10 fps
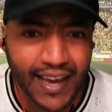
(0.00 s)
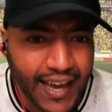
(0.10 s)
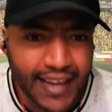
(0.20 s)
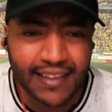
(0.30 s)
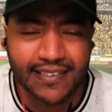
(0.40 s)

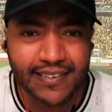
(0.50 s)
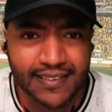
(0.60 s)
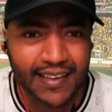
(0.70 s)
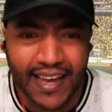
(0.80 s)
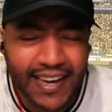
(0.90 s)

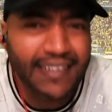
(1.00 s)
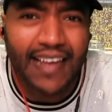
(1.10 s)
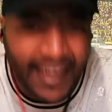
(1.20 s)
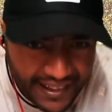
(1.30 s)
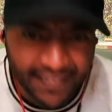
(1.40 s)

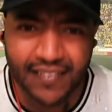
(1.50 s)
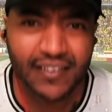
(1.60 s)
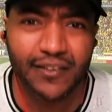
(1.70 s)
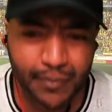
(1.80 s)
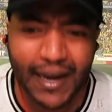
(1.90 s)
anything
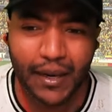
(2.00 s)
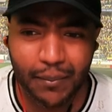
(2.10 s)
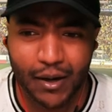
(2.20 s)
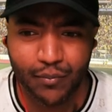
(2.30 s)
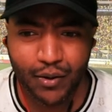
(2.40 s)
to smile
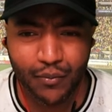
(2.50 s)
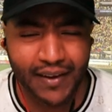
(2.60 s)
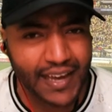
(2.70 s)
about, bro.